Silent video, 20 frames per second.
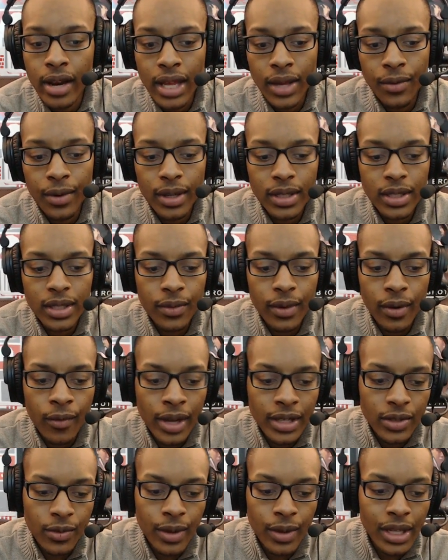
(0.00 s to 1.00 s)
He wasn't,
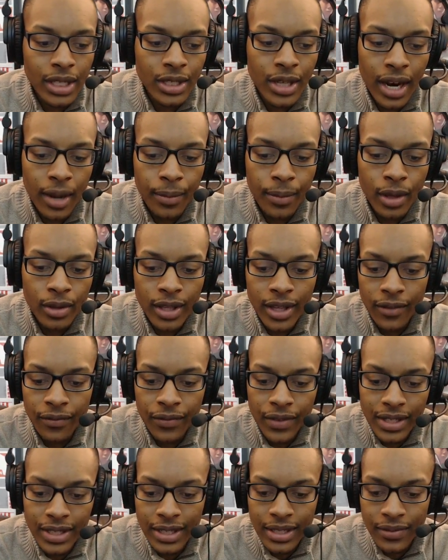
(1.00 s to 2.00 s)
wasn't really trying to be on the
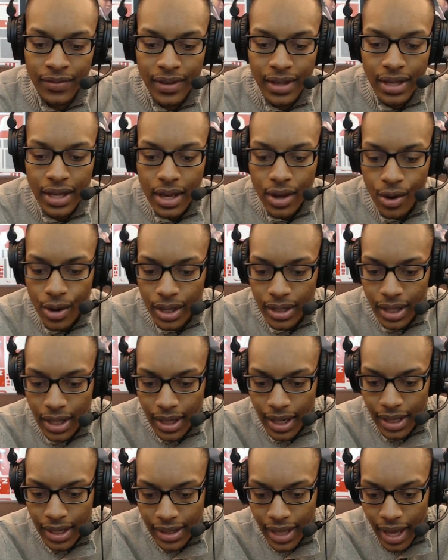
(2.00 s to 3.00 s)
offensive or
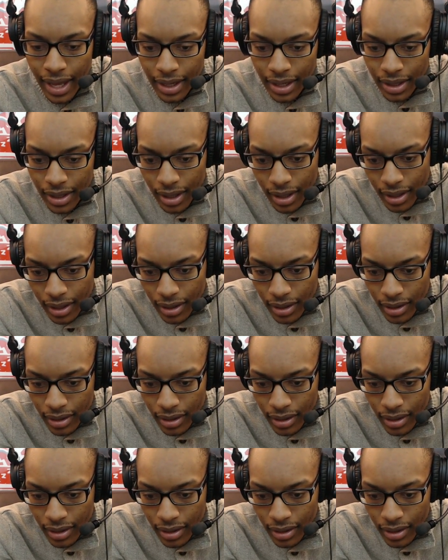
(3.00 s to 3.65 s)
anything like that. And, uh,